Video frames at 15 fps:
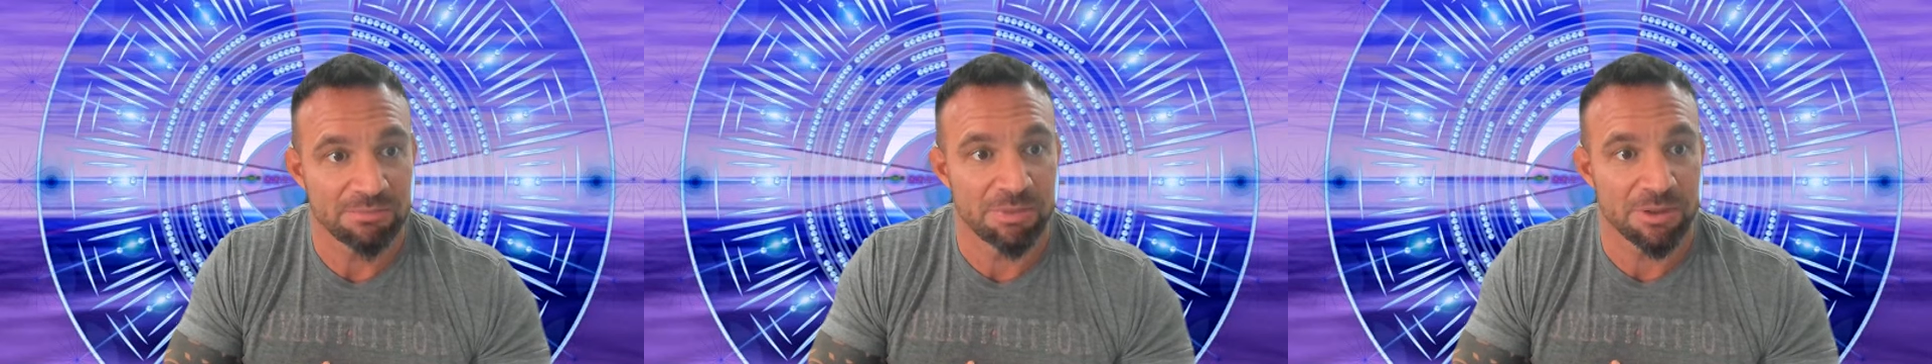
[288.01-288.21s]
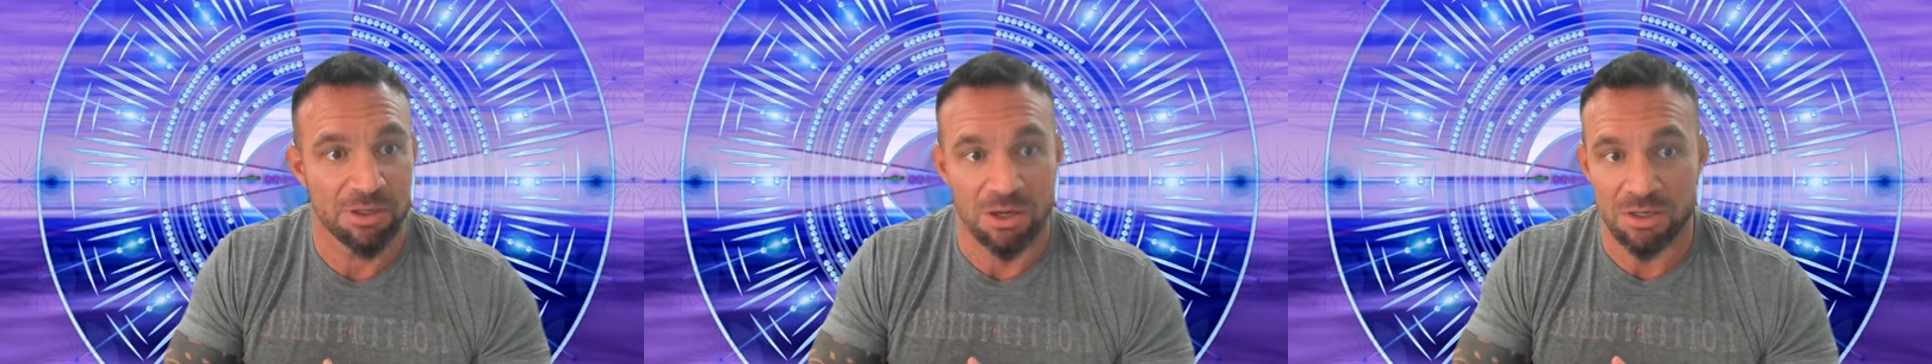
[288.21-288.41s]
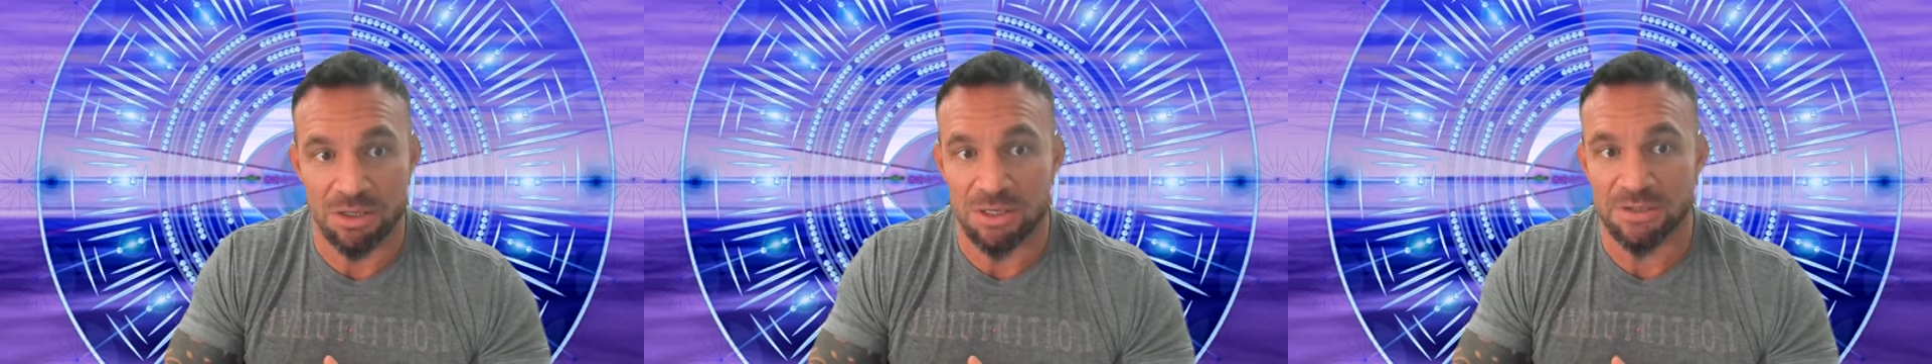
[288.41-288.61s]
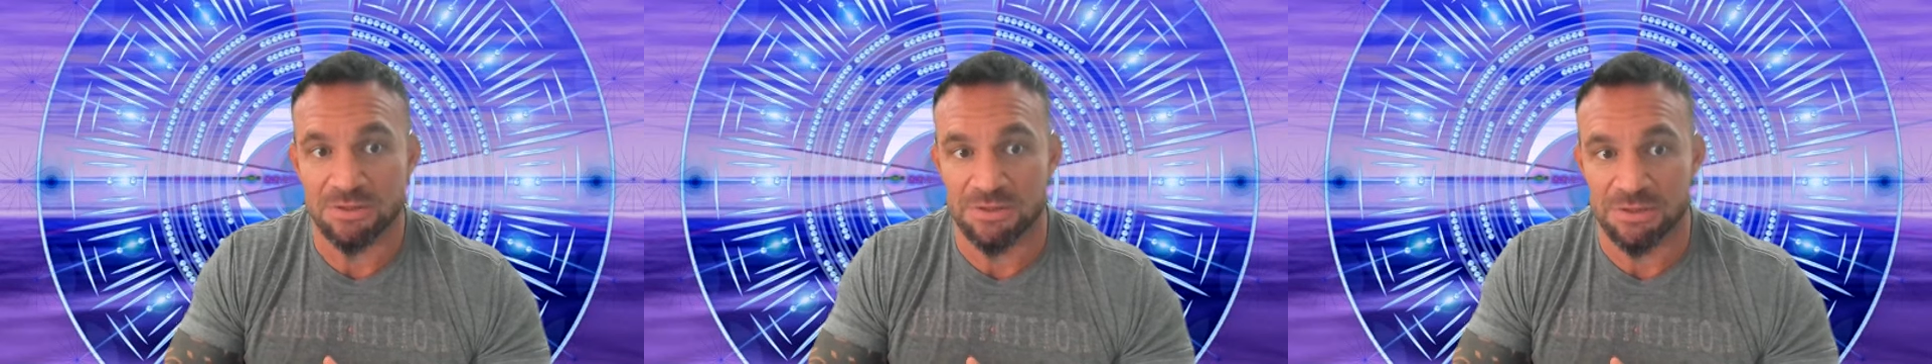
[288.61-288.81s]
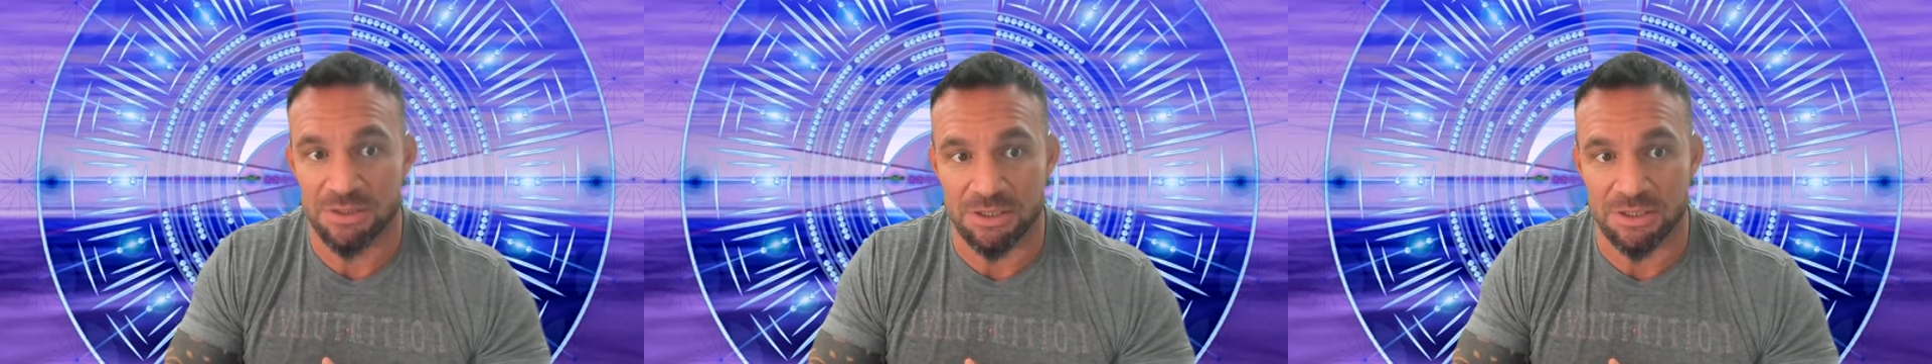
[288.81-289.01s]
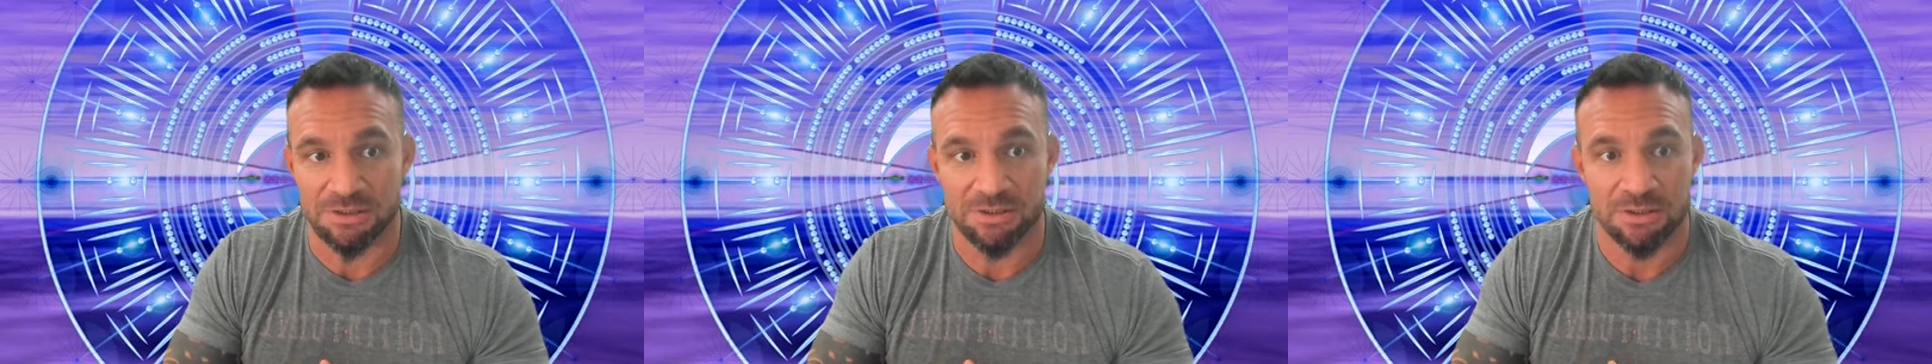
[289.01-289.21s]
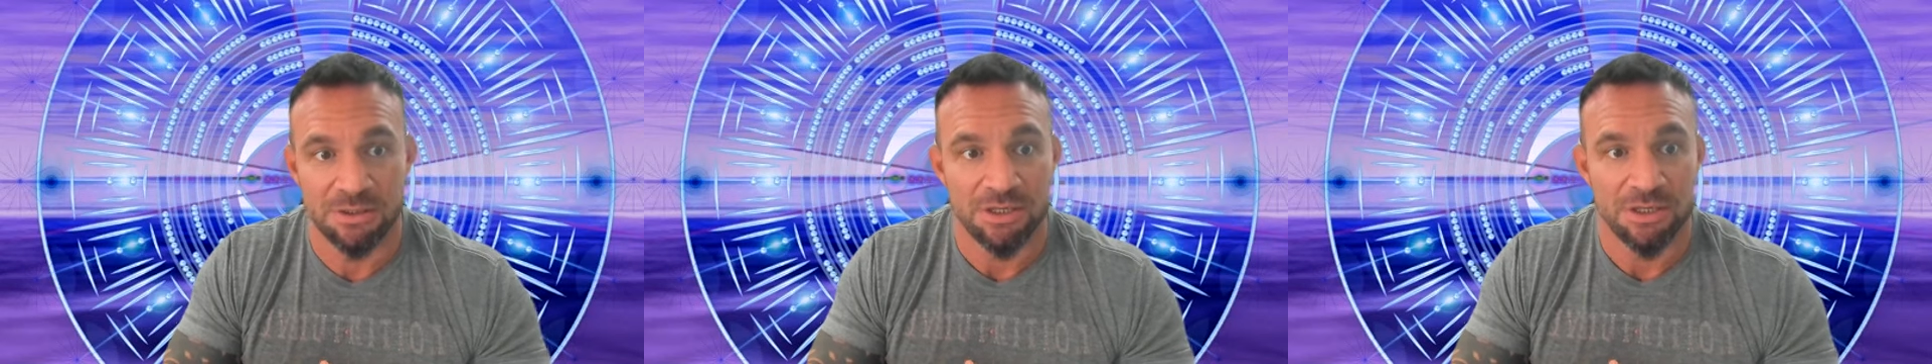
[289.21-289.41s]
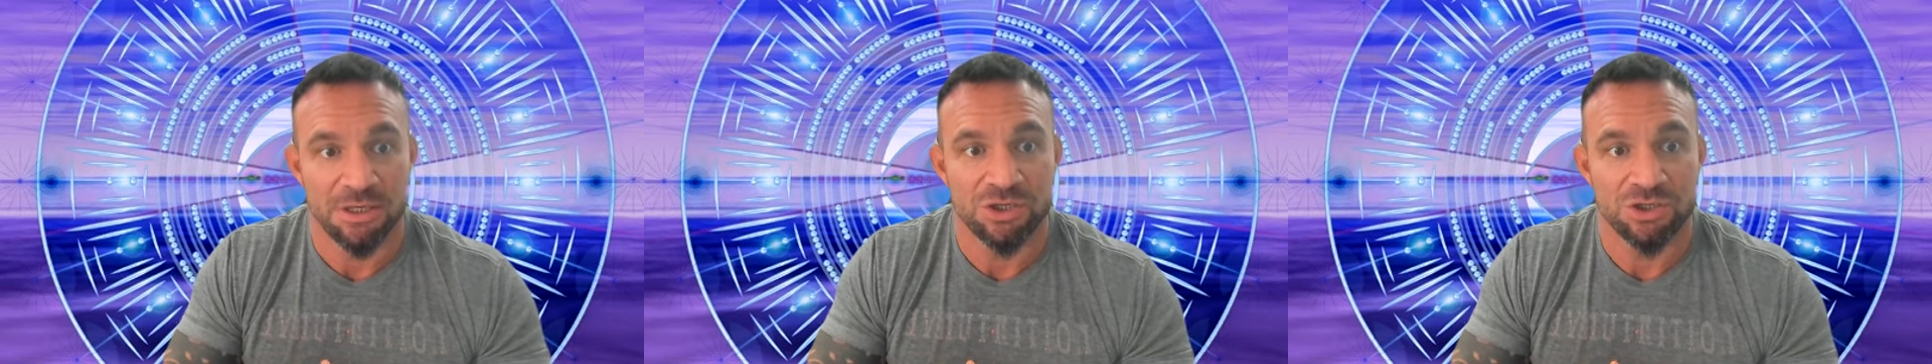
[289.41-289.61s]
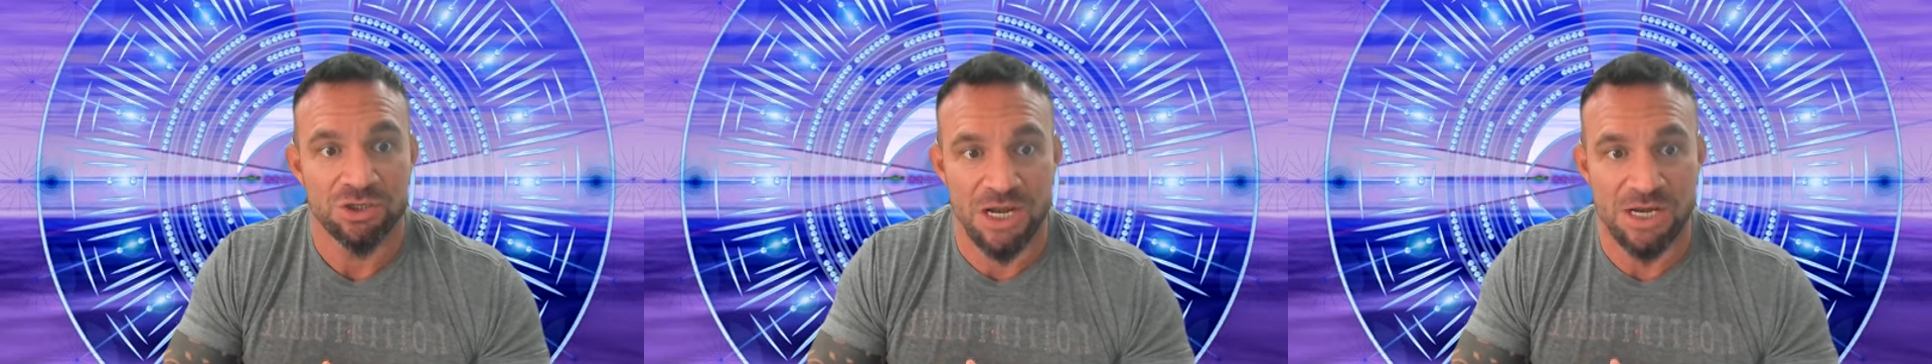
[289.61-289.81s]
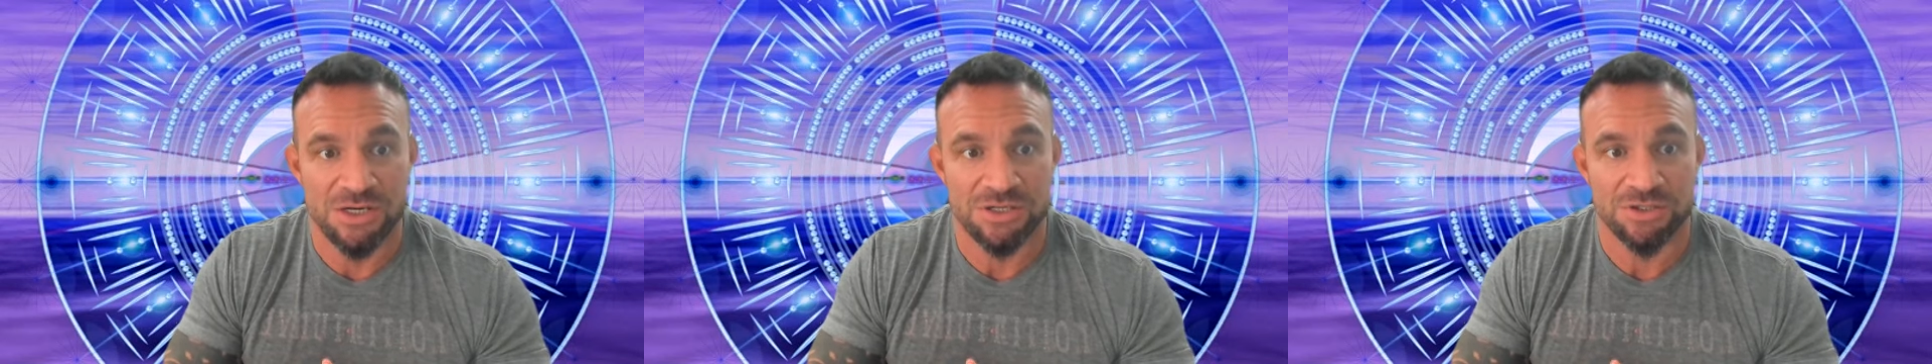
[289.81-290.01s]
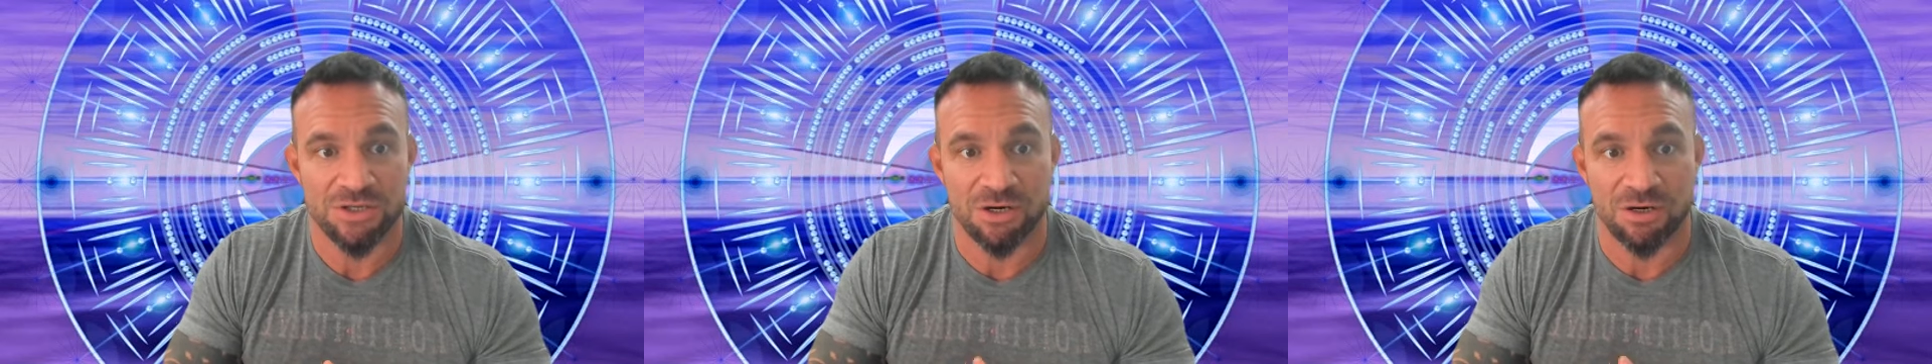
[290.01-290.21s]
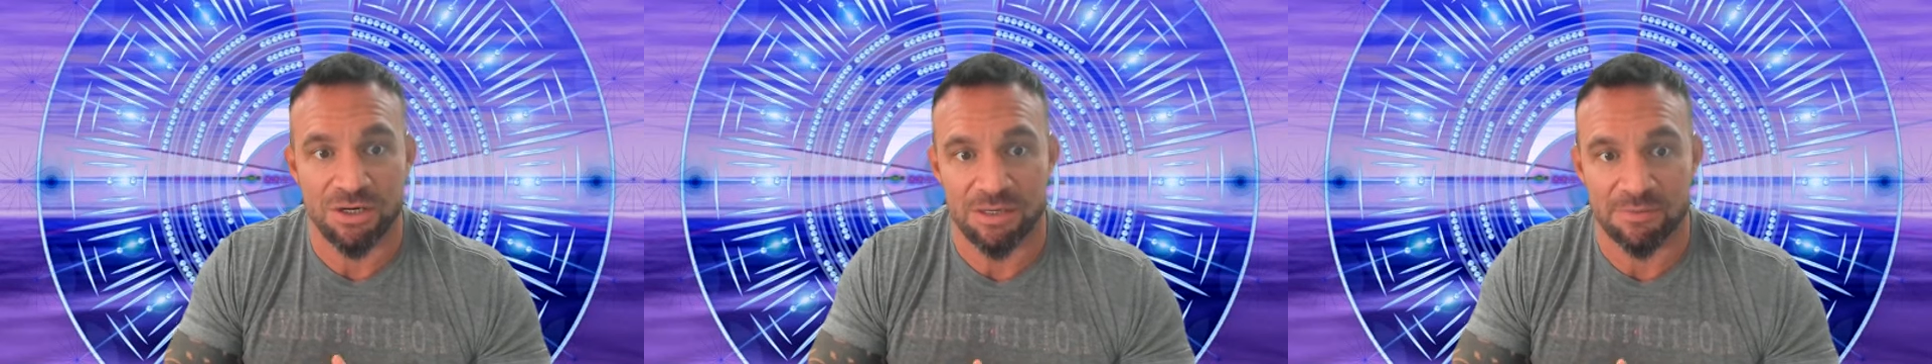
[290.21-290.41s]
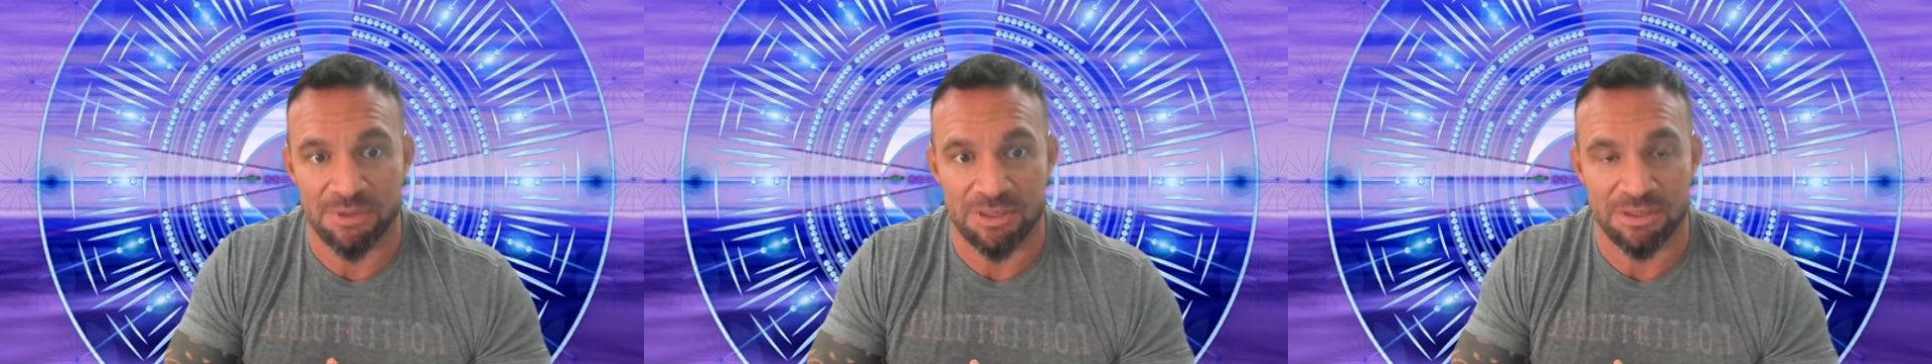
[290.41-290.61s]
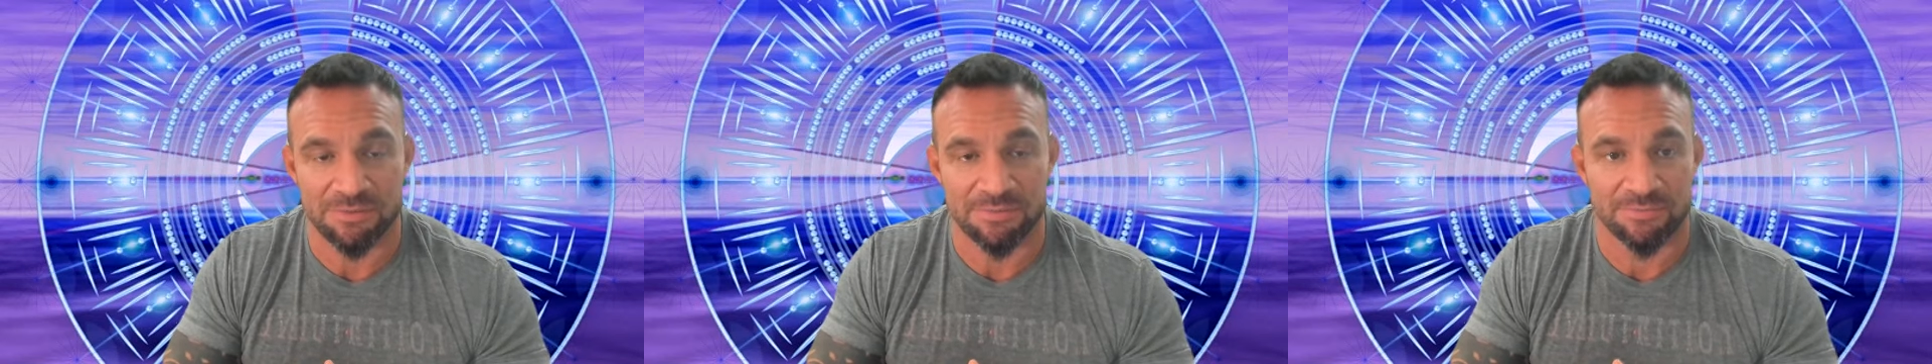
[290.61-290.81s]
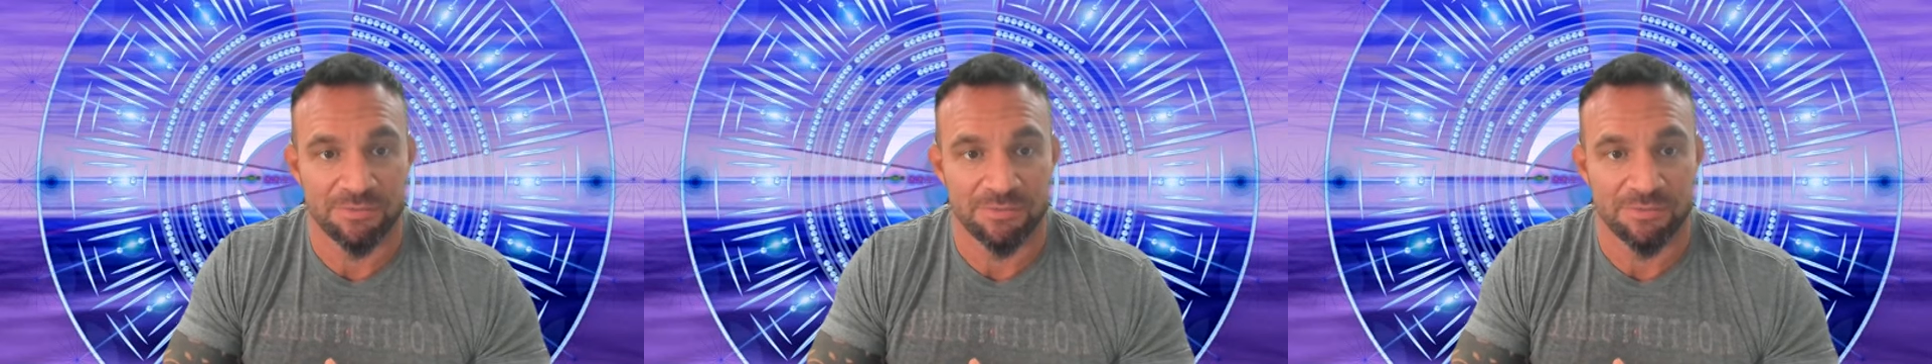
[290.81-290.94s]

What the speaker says: belonging to none. Changes are imminent.